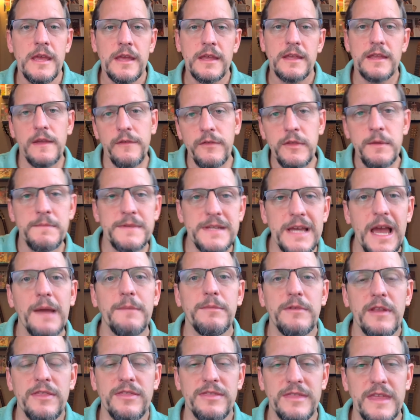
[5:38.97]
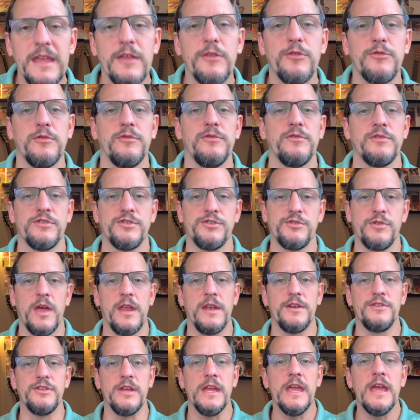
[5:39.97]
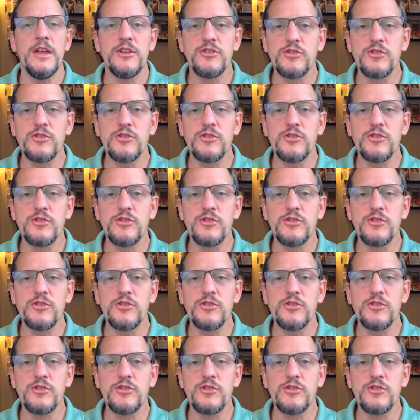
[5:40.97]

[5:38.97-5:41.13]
Give them time to think through their strategy.